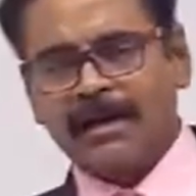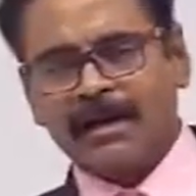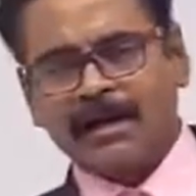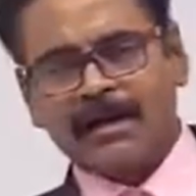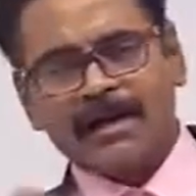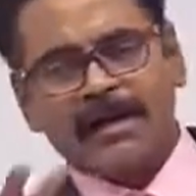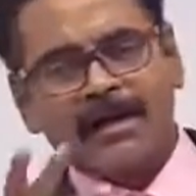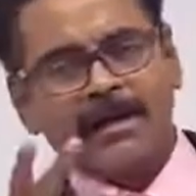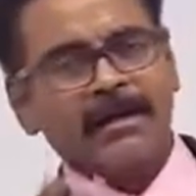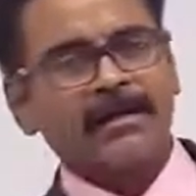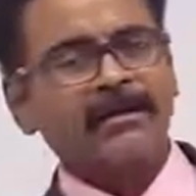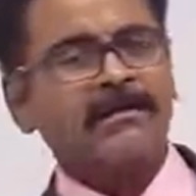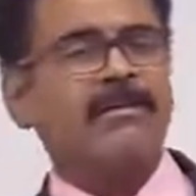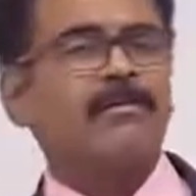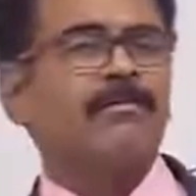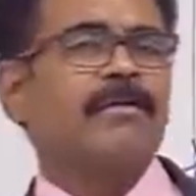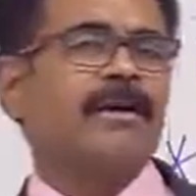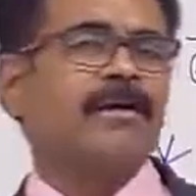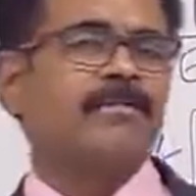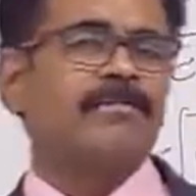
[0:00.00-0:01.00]
Critical load
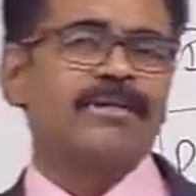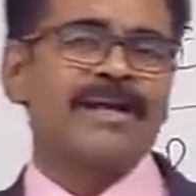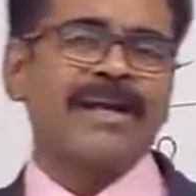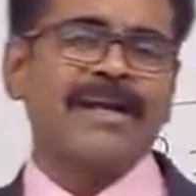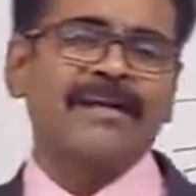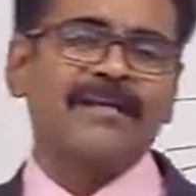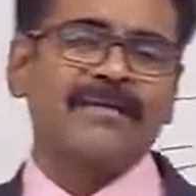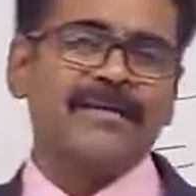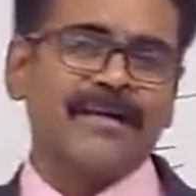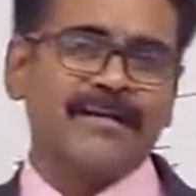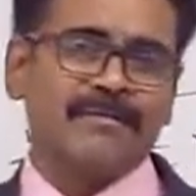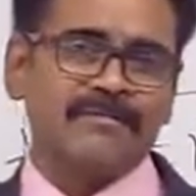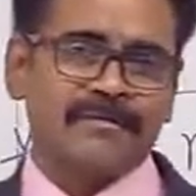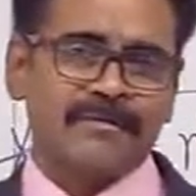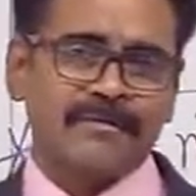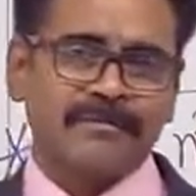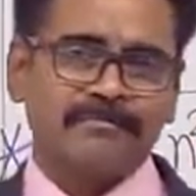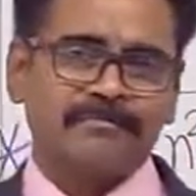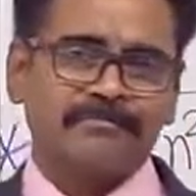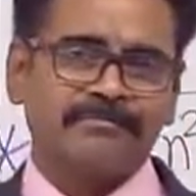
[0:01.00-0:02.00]
becomes 9 times.
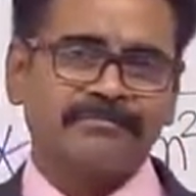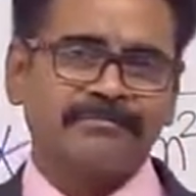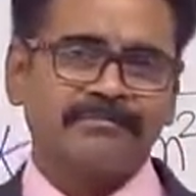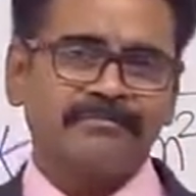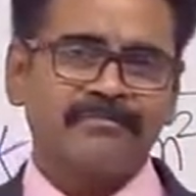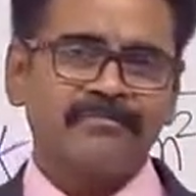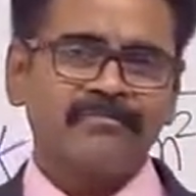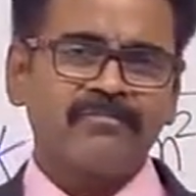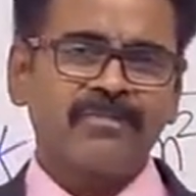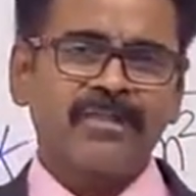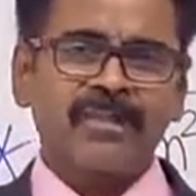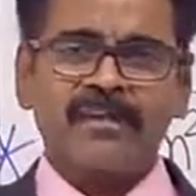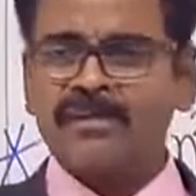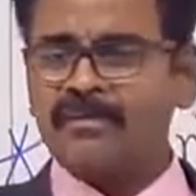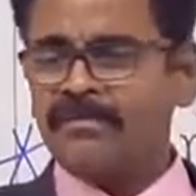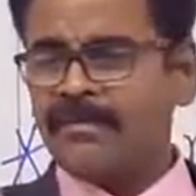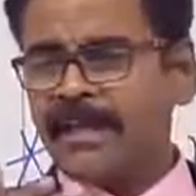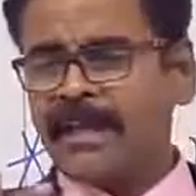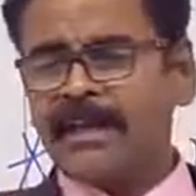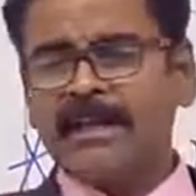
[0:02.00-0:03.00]
If
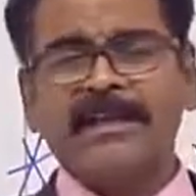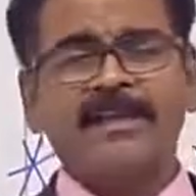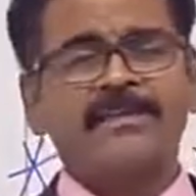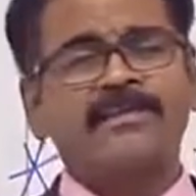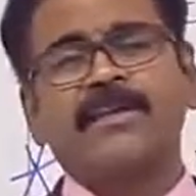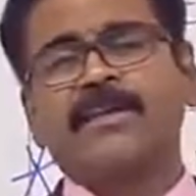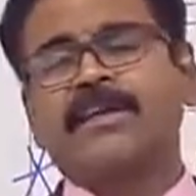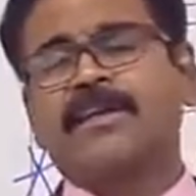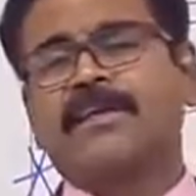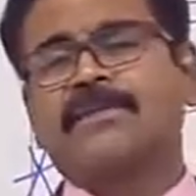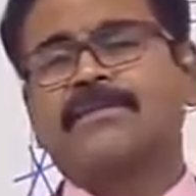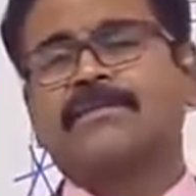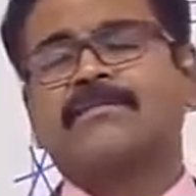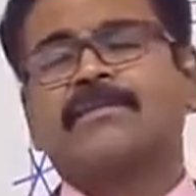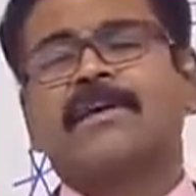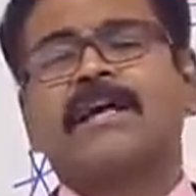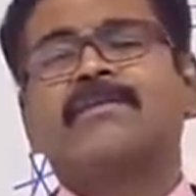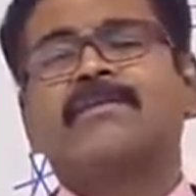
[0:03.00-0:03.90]
L is decreased to L